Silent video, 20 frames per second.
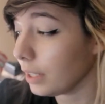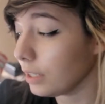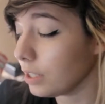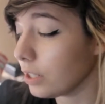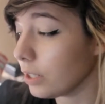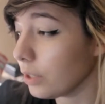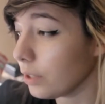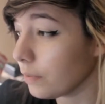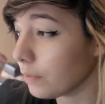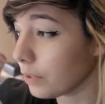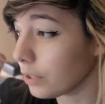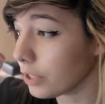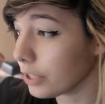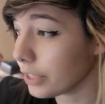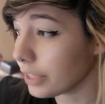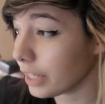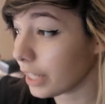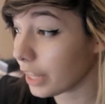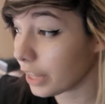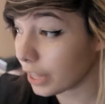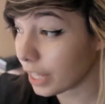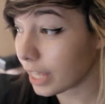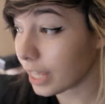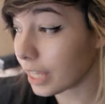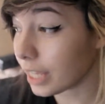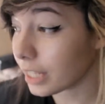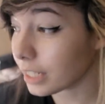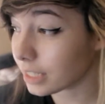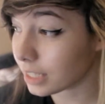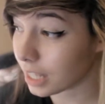so the first thing
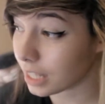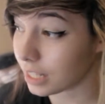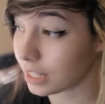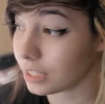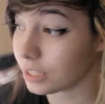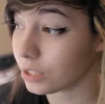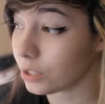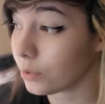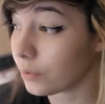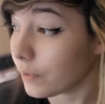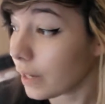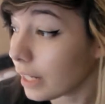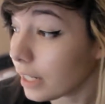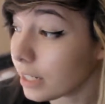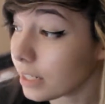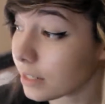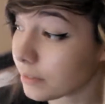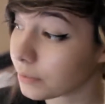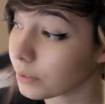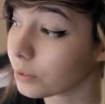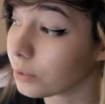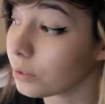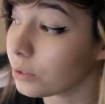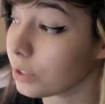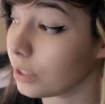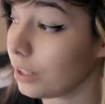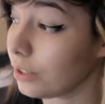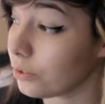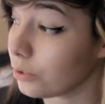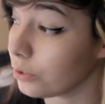he says, you find it difficult
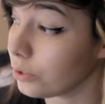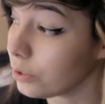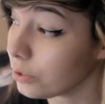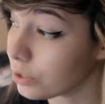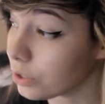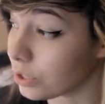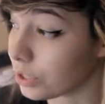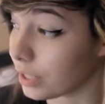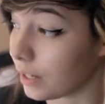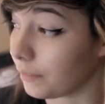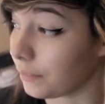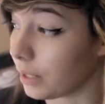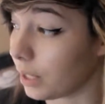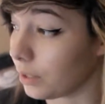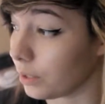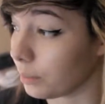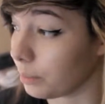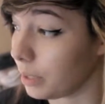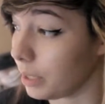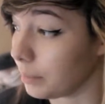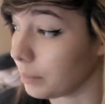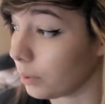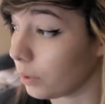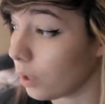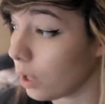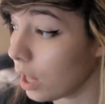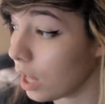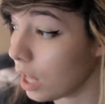to introduce yourself to other people.